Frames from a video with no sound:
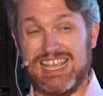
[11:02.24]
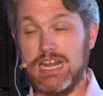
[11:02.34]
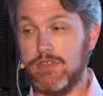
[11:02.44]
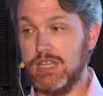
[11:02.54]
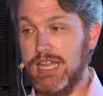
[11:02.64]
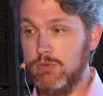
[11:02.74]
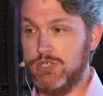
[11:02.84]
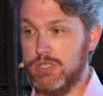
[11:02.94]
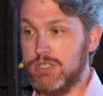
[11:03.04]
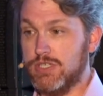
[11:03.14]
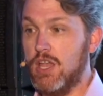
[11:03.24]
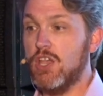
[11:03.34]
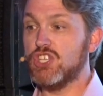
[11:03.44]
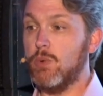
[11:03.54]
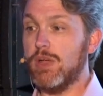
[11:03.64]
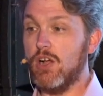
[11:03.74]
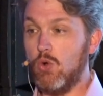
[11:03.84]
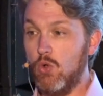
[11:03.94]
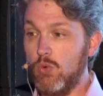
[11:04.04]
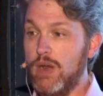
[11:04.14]
in other languages. So we are
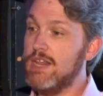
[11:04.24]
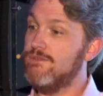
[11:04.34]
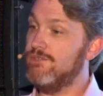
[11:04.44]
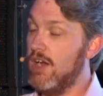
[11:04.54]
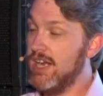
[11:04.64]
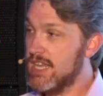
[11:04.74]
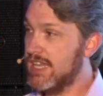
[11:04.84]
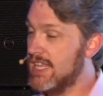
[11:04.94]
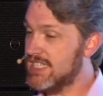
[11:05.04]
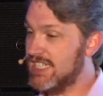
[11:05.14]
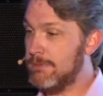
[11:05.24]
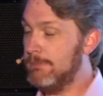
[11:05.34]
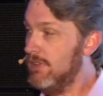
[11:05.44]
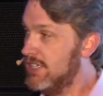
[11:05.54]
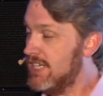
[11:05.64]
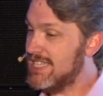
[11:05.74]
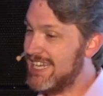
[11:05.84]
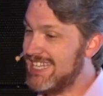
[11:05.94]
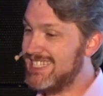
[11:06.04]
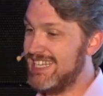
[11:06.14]
already fighting against capabilities that
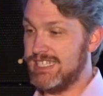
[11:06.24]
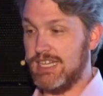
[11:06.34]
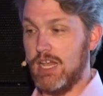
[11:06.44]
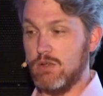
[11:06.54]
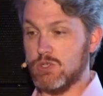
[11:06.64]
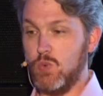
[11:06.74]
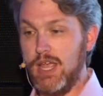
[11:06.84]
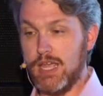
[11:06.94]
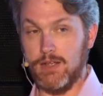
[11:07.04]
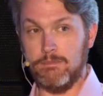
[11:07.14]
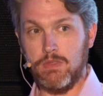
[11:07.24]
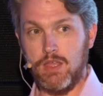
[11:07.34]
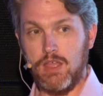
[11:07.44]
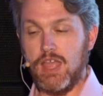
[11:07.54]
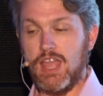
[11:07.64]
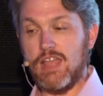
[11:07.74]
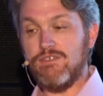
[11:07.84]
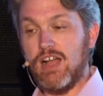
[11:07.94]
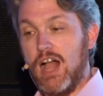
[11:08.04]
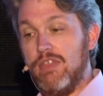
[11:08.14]
exist elsewhere. If
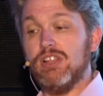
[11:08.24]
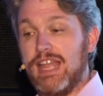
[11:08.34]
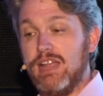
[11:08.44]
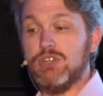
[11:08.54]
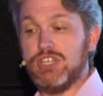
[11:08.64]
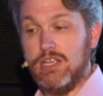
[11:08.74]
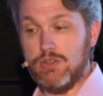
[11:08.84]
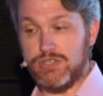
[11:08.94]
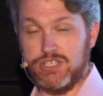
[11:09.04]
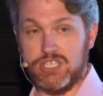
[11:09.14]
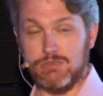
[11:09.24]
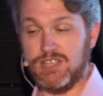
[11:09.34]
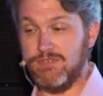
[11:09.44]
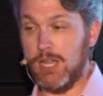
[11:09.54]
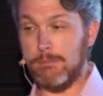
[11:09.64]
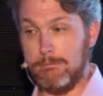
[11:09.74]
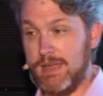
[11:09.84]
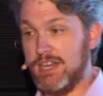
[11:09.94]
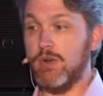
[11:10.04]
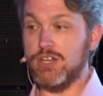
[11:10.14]
other language ecosystems develop a
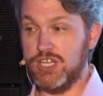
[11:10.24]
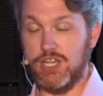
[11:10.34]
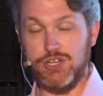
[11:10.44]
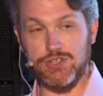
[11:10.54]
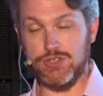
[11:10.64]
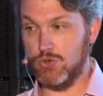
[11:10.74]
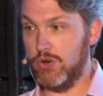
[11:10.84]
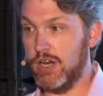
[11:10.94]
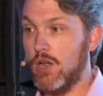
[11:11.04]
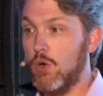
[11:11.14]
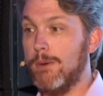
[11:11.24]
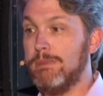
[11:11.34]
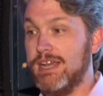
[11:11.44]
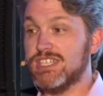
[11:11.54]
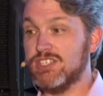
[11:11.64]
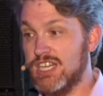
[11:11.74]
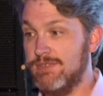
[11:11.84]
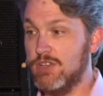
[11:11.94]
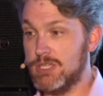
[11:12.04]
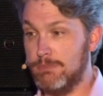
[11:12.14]
better education story or a better
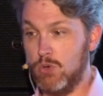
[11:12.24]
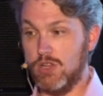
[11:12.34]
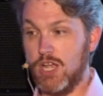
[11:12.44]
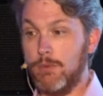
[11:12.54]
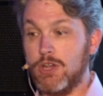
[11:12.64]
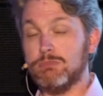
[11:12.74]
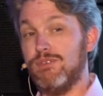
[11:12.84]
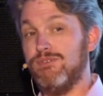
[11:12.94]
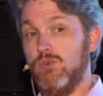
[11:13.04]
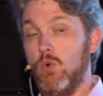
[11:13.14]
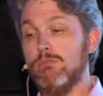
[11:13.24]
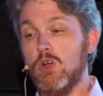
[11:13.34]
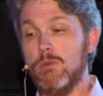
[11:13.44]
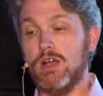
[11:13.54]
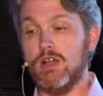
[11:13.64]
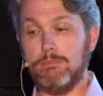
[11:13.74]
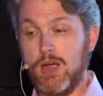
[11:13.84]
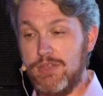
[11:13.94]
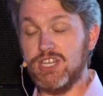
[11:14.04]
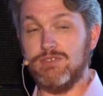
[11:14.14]
scientific support libraries before uh,
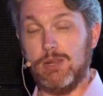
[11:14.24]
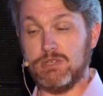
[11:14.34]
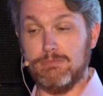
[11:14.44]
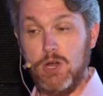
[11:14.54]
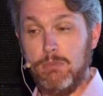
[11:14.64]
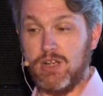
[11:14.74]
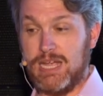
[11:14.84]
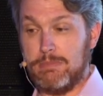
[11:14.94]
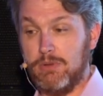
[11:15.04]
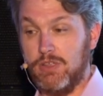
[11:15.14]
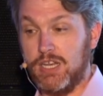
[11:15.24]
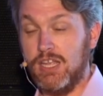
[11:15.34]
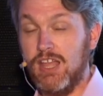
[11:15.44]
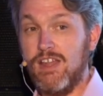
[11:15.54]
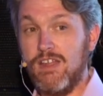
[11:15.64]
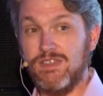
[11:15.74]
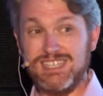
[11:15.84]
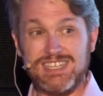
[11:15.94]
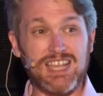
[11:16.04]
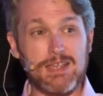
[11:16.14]
Python develops a mobile capability,
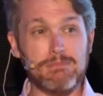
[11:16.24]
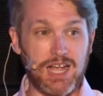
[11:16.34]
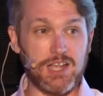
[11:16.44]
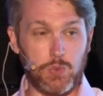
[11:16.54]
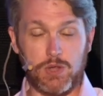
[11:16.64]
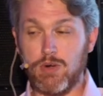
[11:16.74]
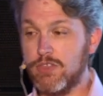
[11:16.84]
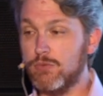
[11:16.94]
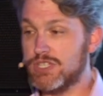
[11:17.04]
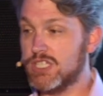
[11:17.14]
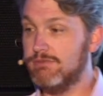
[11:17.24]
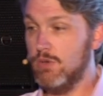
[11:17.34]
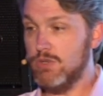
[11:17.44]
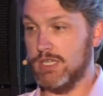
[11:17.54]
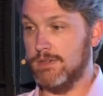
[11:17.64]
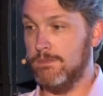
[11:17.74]
this is a market we run the risk of losing.